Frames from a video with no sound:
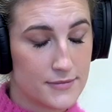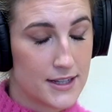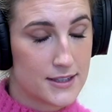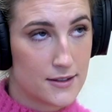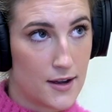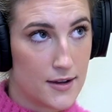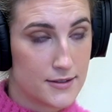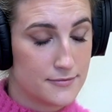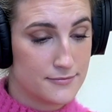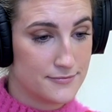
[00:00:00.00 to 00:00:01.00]
That's a
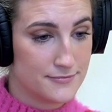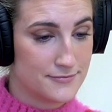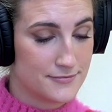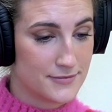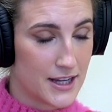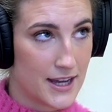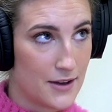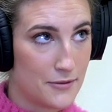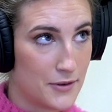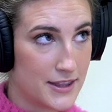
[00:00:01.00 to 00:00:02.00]
lot. Like,
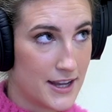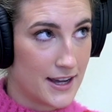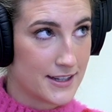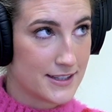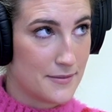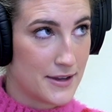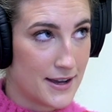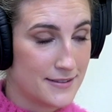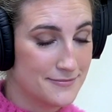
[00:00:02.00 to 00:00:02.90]
what the heck is APY?